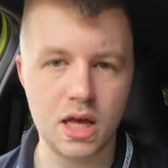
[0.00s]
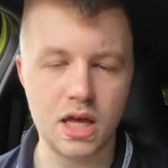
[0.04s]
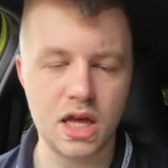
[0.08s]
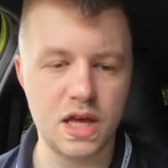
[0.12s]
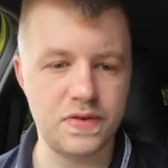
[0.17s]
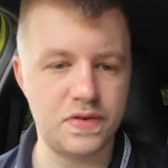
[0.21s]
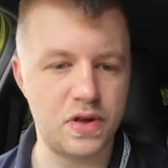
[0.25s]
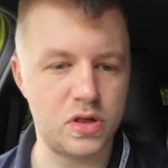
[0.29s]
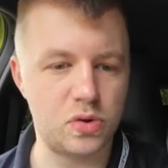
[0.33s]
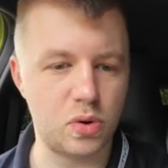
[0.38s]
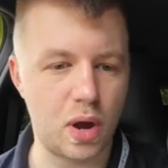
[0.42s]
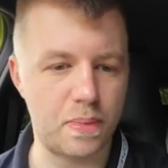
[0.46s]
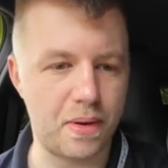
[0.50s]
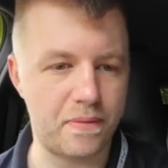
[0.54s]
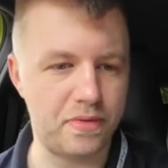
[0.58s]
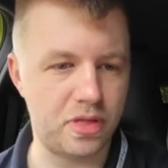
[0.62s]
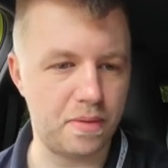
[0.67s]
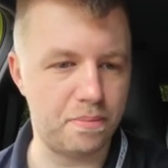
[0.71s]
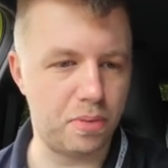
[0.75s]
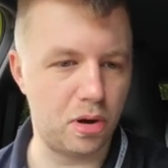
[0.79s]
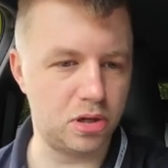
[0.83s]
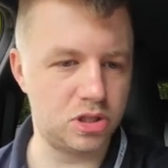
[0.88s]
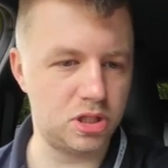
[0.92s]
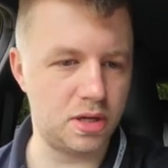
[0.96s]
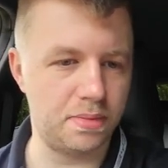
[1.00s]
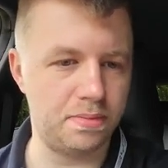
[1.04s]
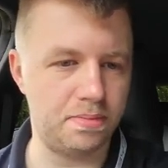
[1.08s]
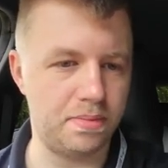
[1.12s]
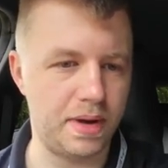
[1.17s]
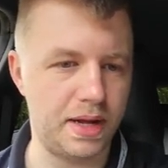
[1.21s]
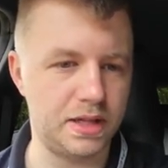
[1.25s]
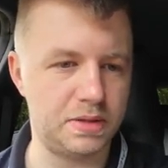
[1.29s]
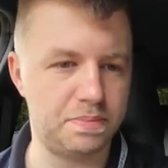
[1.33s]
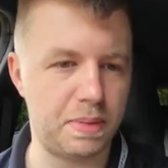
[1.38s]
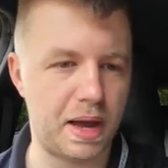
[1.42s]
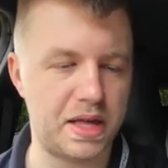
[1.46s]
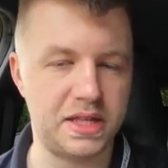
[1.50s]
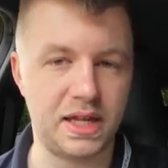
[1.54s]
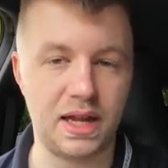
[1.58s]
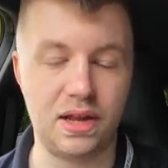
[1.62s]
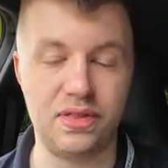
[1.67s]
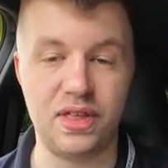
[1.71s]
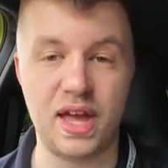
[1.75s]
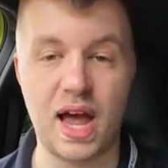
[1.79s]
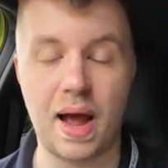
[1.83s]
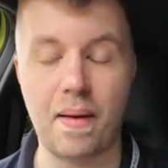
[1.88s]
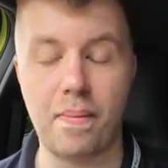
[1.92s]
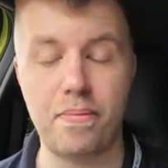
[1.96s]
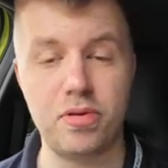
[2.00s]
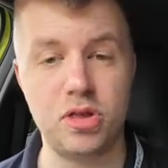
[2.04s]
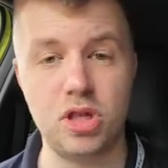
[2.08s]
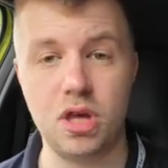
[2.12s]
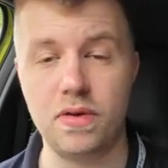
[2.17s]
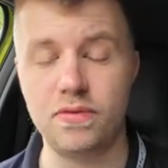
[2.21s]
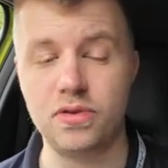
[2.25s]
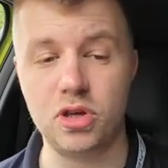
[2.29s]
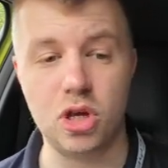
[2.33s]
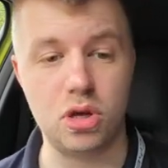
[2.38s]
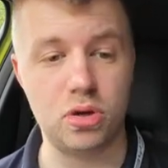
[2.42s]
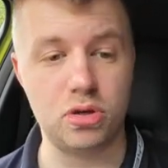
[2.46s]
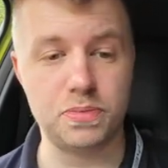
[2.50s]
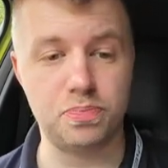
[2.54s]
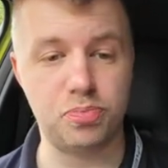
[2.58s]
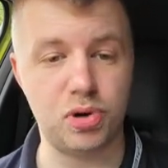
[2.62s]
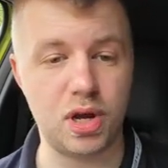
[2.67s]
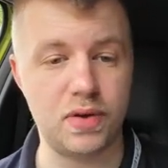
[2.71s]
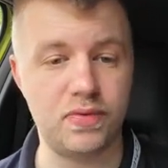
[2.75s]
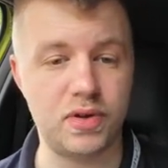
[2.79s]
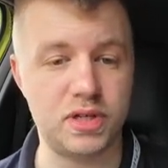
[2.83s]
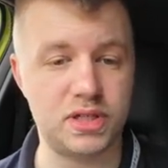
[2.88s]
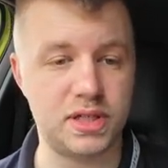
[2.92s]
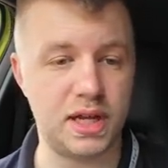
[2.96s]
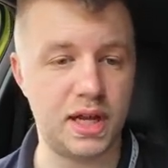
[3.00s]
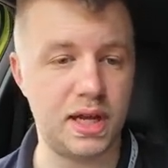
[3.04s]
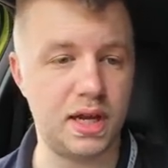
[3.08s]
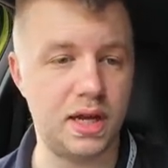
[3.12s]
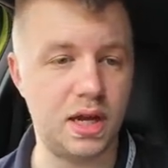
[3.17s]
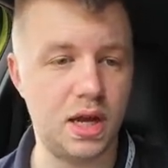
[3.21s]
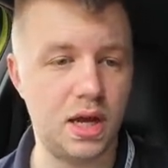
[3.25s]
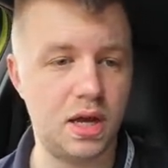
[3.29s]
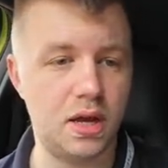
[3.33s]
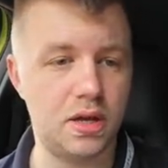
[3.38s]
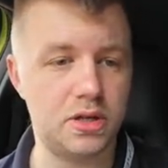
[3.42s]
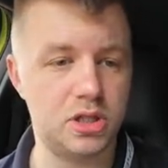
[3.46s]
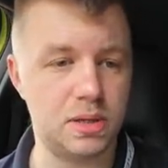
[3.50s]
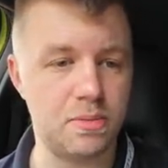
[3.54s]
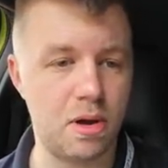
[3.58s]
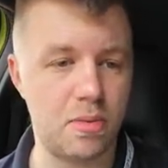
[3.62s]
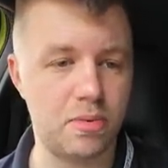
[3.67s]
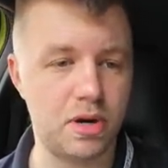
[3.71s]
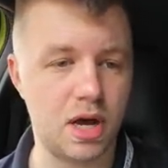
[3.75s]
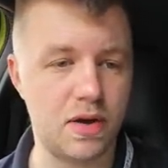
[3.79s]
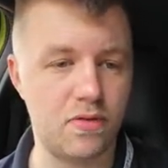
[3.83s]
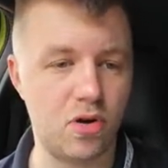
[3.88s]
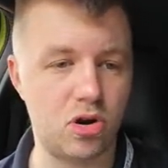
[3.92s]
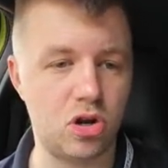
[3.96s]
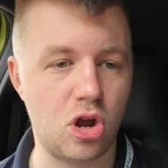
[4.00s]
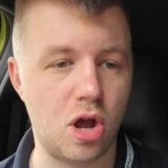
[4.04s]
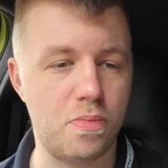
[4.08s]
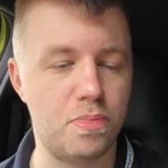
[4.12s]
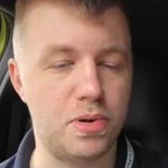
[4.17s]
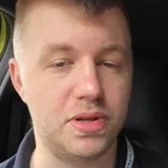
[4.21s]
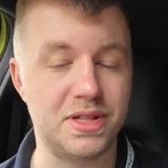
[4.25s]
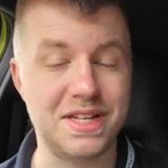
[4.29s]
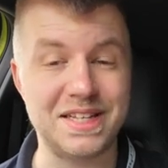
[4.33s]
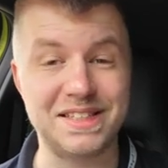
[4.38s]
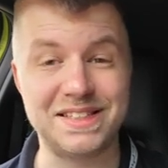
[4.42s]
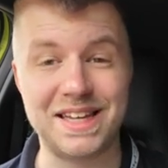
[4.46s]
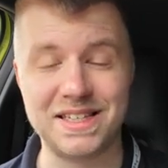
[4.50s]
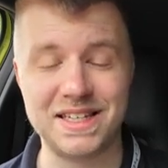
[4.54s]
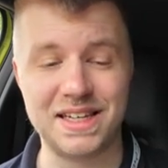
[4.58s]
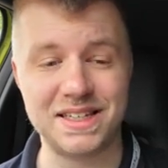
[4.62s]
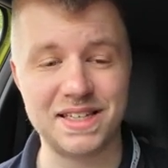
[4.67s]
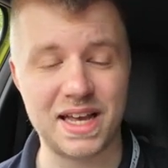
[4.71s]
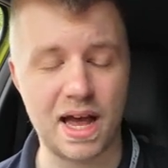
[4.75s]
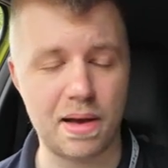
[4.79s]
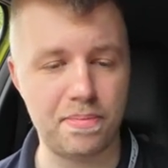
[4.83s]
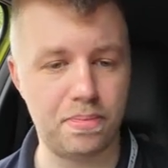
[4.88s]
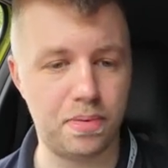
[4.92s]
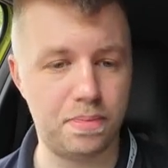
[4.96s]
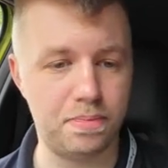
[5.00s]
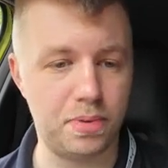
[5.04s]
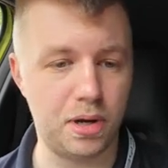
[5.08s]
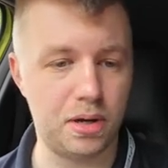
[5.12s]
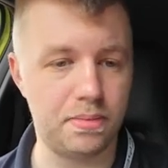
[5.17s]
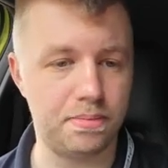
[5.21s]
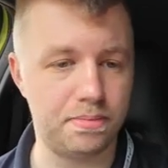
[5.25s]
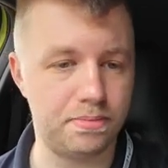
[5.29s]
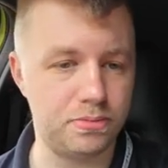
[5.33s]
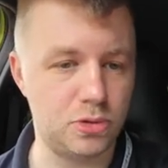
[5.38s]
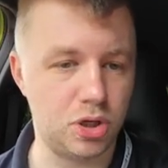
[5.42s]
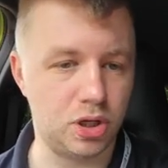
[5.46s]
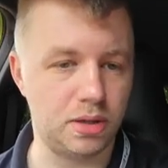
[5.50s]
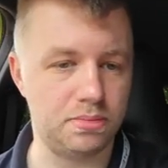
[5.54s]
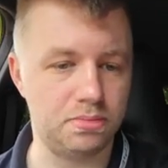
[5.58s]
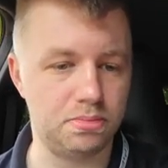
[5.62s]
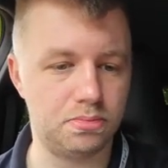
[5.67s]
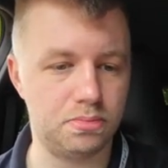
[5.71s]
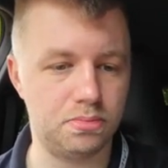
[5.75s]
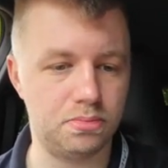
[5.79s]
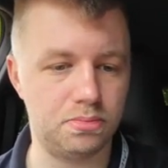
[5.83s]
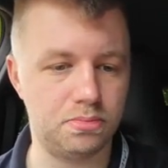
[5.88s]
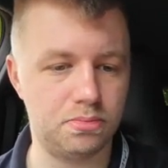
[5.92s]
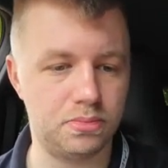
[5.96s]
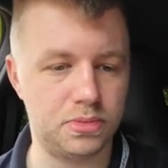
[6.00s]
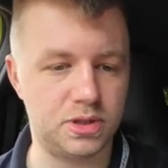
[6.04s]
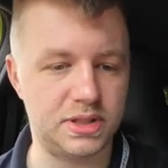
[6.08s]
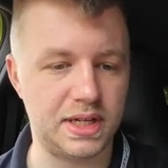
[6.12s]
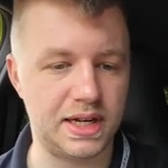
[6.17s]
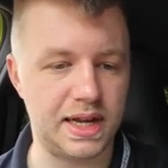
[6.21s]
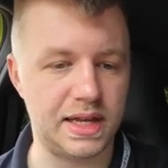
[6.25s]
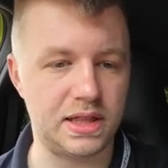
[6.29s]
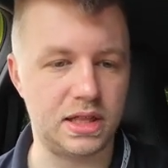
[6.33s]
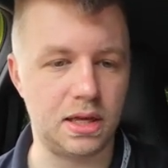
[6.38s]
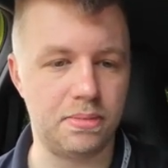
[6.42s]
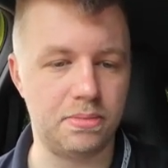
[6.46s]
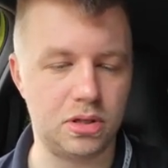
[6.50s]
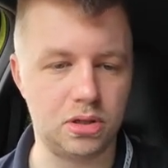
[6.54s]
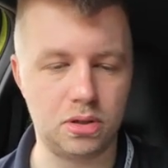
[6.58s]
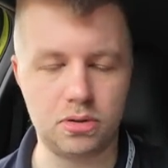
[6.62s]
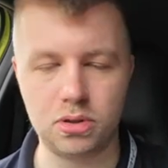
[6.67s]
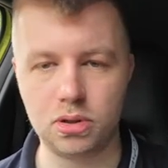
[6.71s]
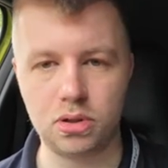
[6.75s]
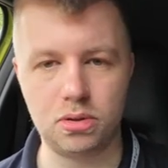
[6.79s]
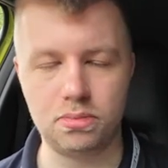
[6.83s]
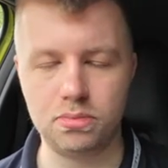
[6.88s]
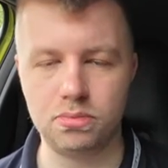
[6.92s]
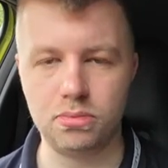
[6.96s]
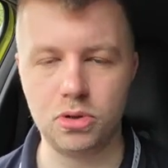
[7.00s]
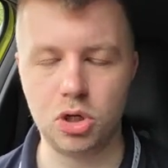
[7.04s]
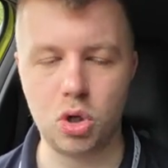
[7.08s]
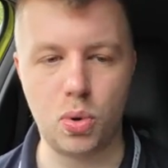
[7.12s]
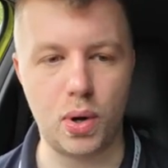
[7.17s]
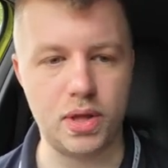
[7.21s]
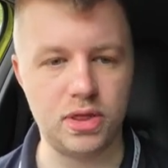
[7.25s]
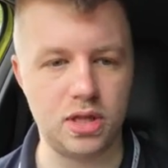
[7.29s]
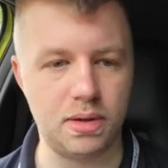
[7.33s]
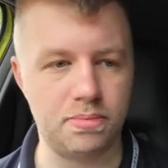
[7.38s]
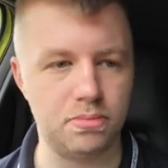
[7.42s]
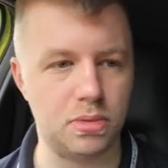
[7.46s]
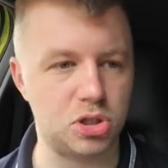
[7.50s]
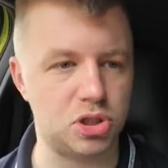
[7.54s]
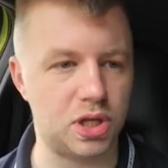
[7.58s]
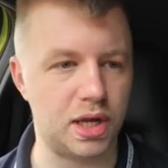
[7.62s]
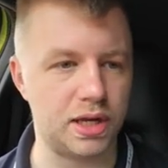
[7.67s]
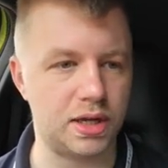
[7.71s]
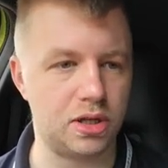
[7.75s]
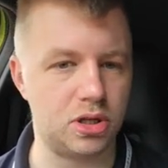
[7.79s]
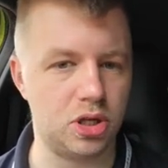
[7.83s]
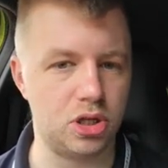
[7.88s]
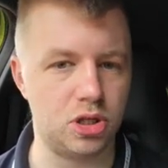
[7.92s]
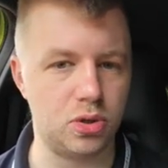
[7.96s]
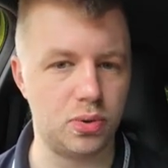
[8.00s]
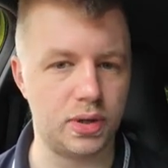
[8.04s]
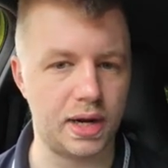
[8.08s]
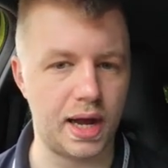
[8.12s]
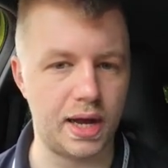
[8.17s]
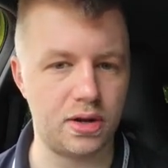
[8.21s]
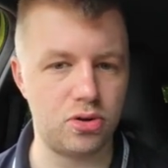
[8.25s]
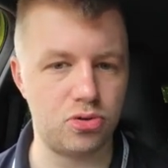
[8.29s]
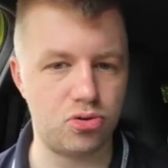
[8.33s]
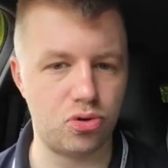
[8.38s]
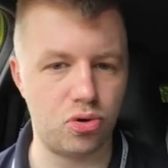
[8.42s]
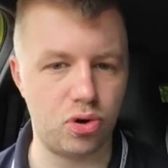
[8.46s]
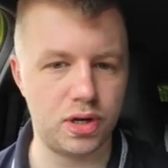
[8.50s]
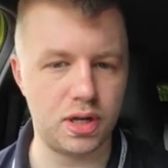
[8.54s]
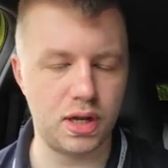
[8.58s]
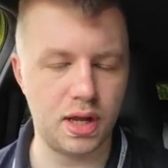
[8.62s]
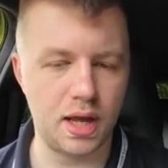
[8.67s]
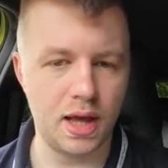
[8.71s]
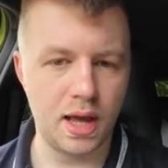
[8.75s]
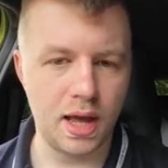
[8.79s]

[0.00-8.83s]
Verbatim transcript: If you swipe up from the bottom, it's basically the apps you've used previously. So at the moment I've only opened the settings app, but you can delete them and quit them much like you do on Android.